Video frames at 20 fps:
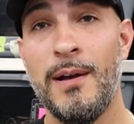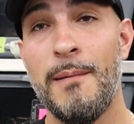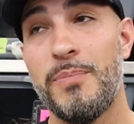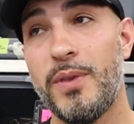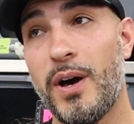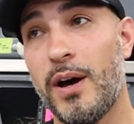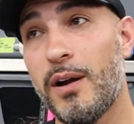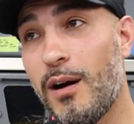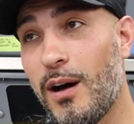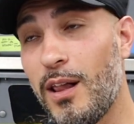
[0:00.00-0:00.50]

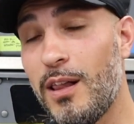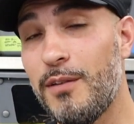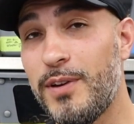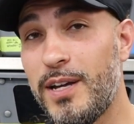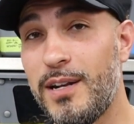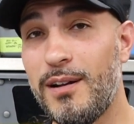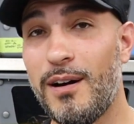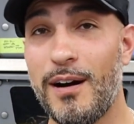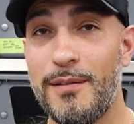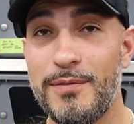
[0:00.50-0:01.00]
Not all of
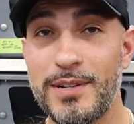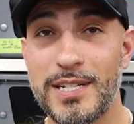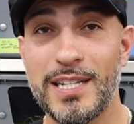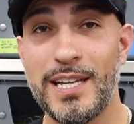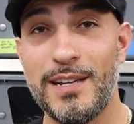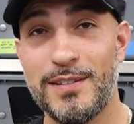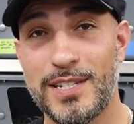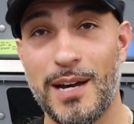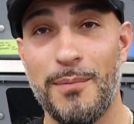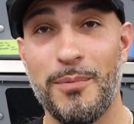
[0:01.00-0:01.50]
it.
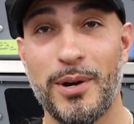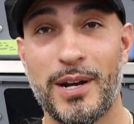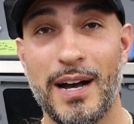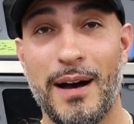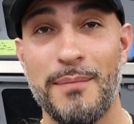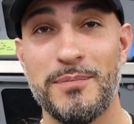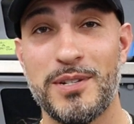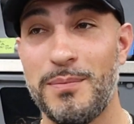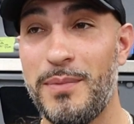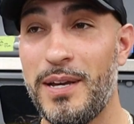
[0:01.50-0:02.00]
Obviously, someone
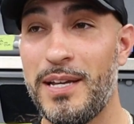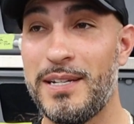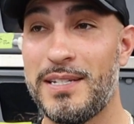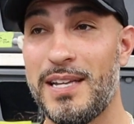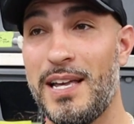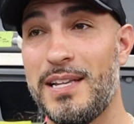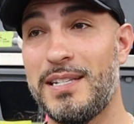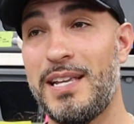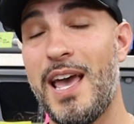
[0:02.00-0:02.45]
comes to me and says,